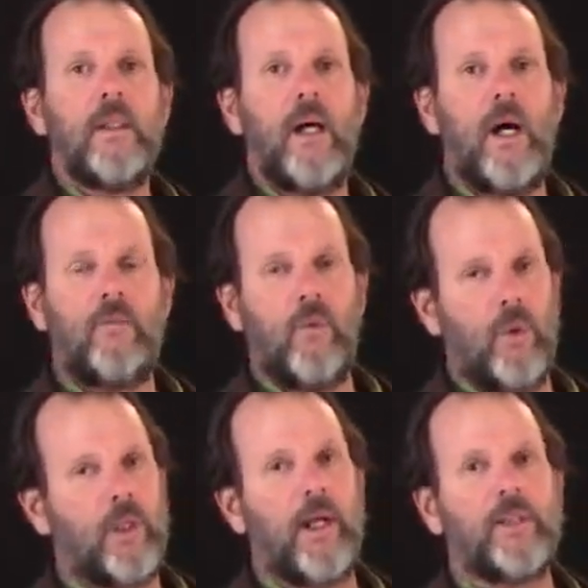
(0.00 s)
of
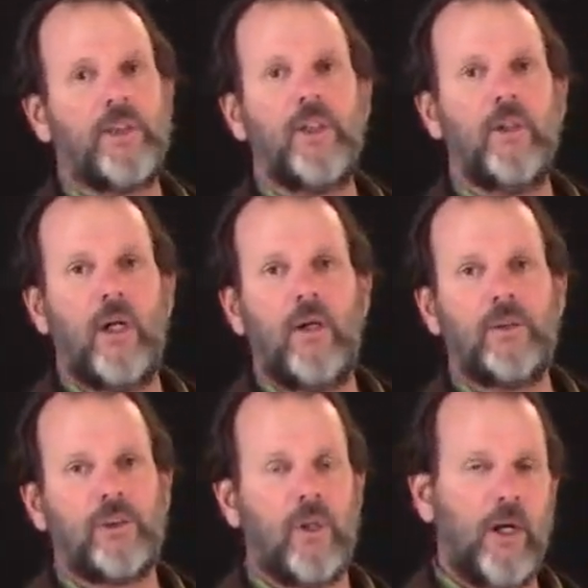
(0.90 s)
organizing your notes,
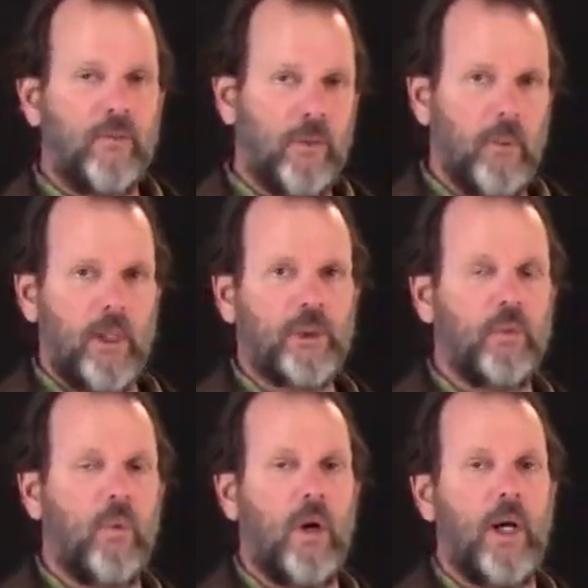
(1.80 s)
starting from lecture
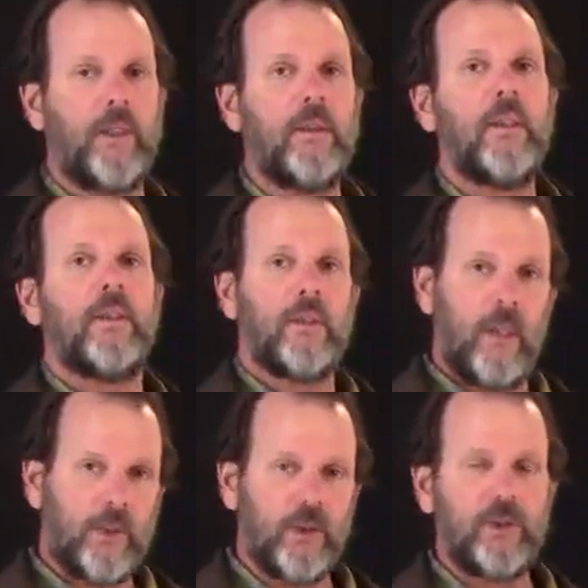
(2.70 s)
1 to
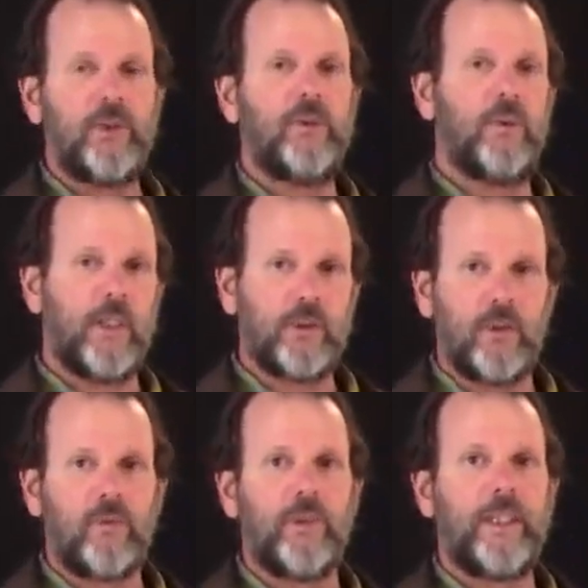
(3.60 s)
lecture 2, lecture
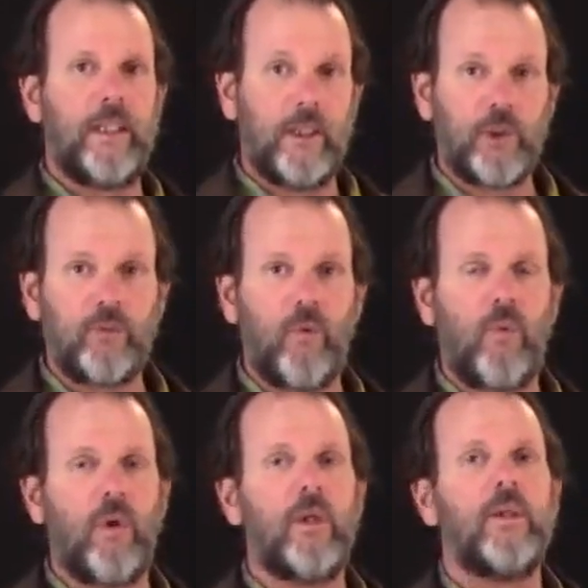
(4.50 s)
3, lecture
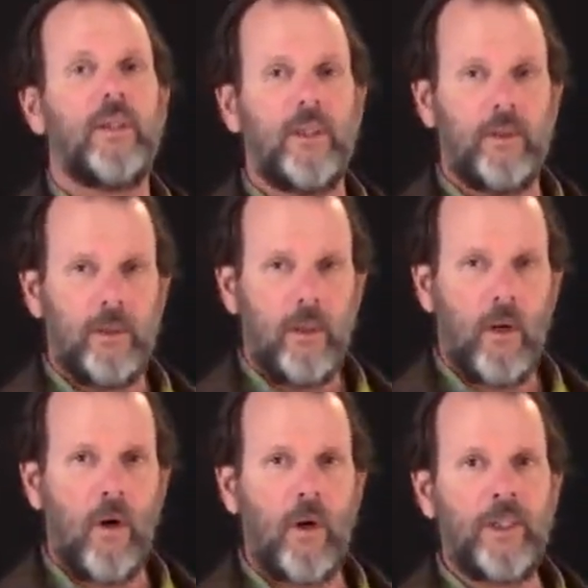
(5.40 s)
4,
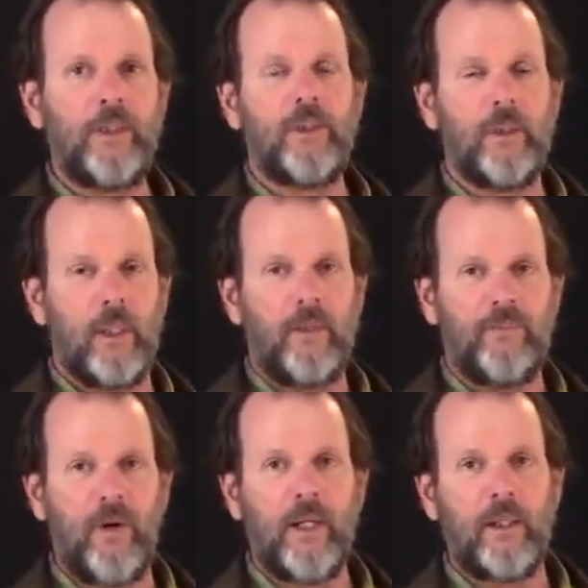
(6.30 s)
on into
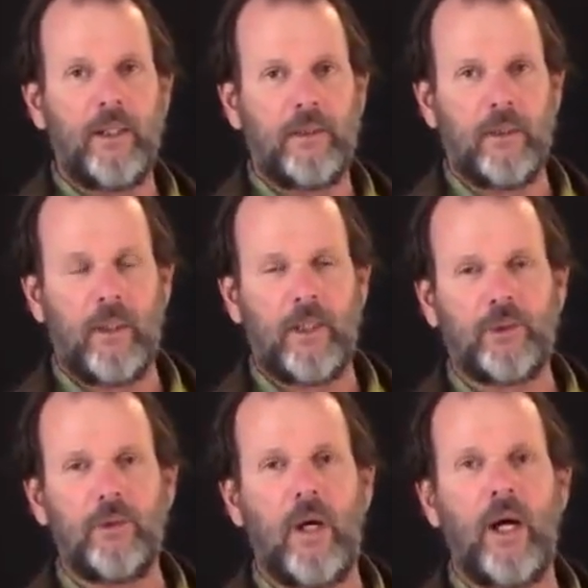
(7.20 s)
finally to the lecture
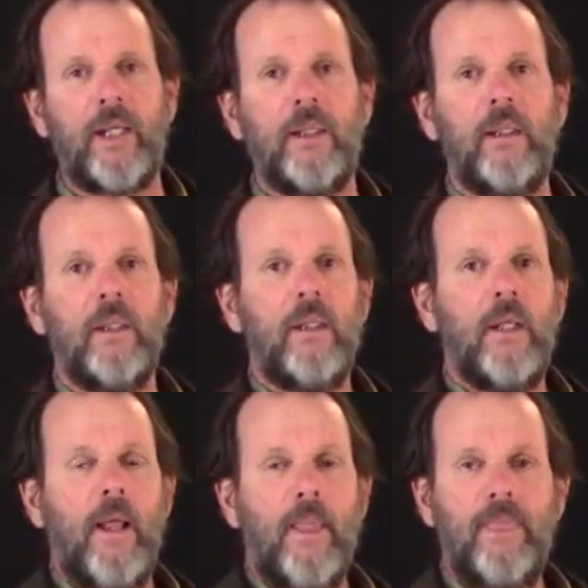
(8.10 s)
9,
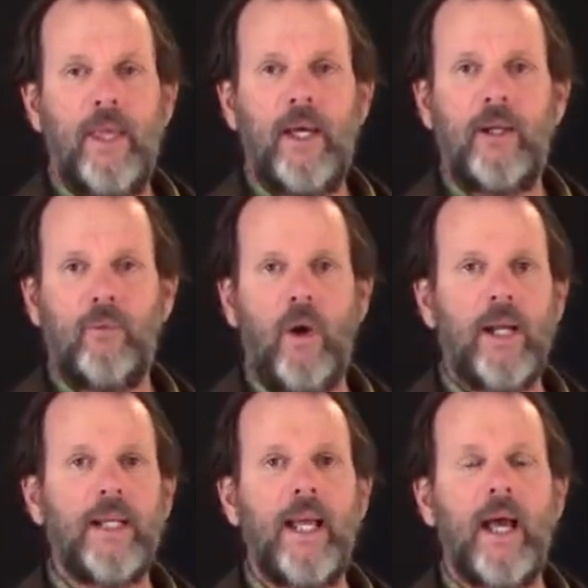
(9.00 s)
then
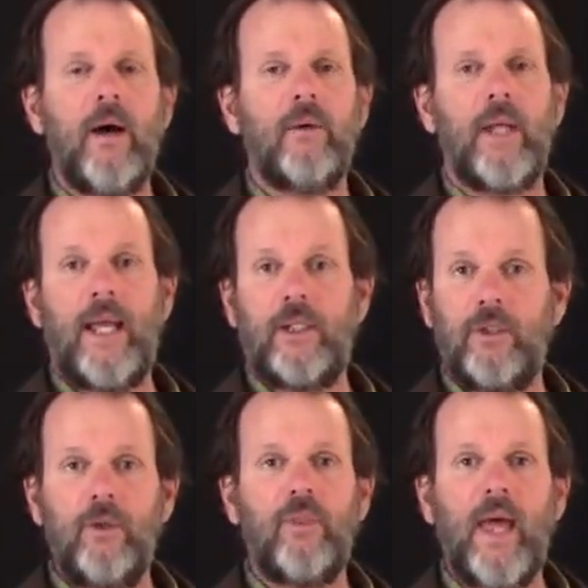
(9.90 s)
writing out a
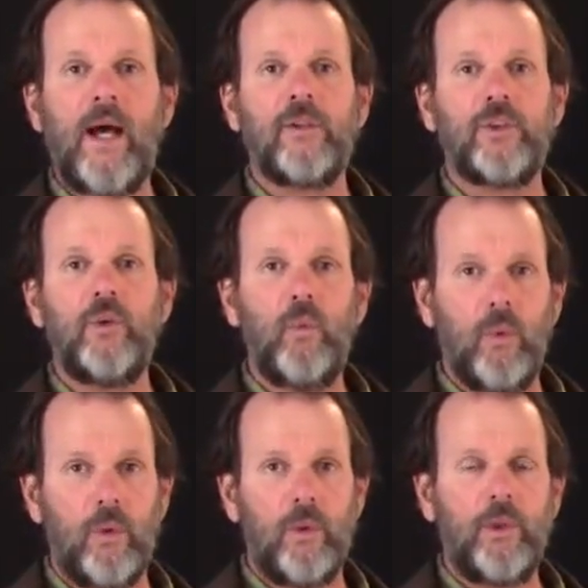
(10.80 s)
2,000
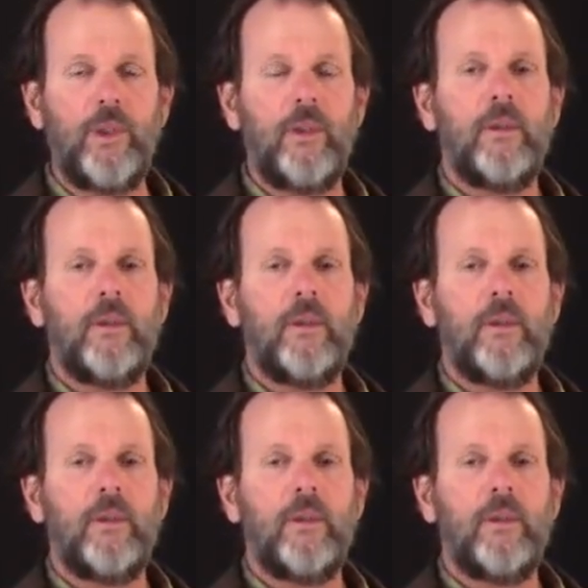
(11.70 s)
word